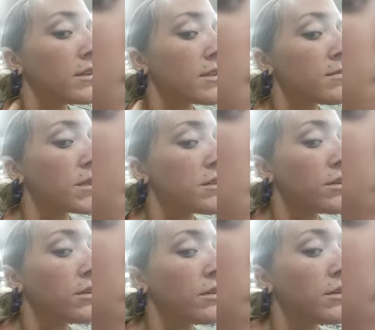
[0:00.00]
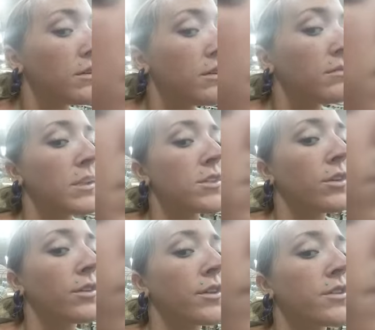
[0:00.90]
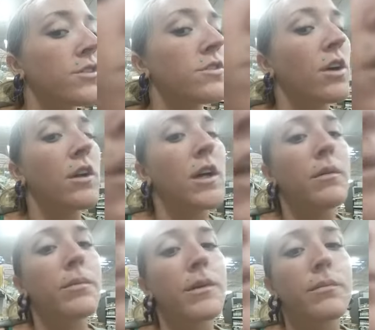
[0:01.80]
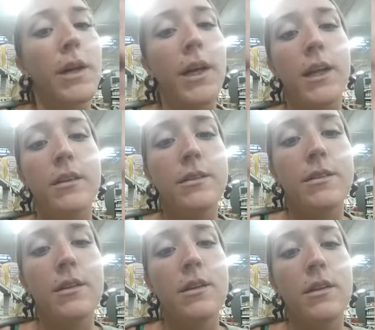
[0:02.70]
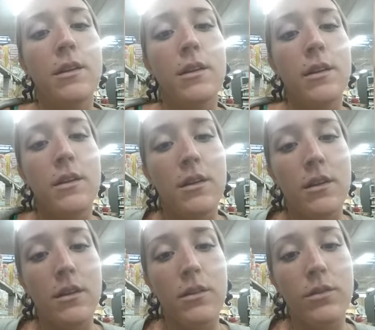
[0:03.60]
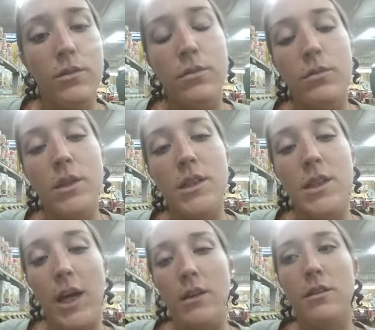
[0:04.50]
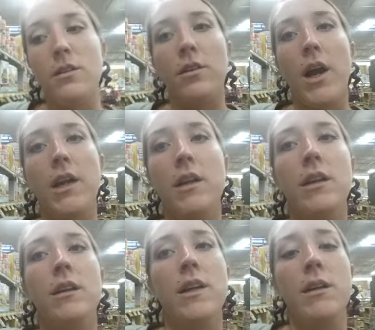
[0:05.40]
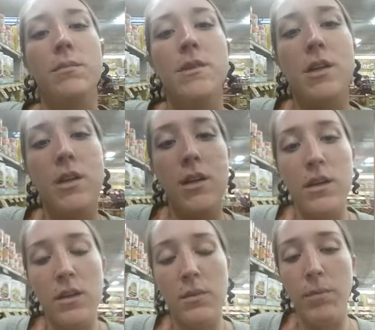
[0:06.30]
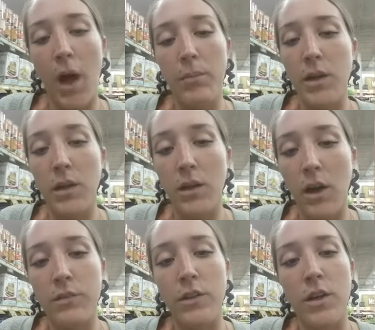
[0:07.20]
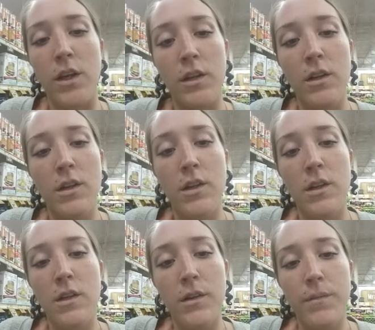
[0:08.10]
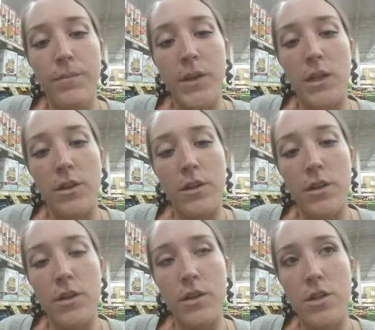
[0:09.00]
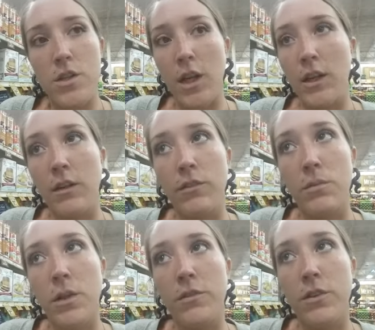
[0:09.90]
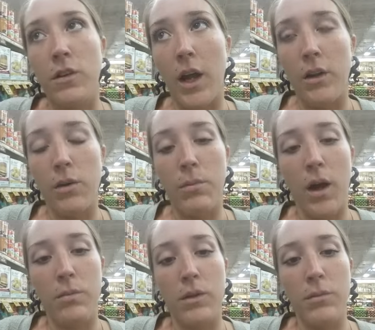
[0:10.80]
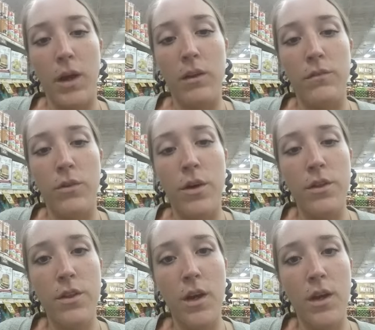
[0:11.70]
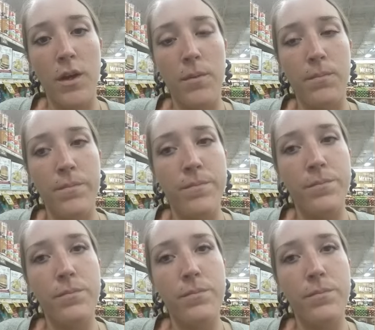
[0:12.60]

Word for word: this muscle, my shoulder is drawn up, my head is really tight to the right and keeps bobbing off and on either shaking from left to right or bobbing back and forth. Um,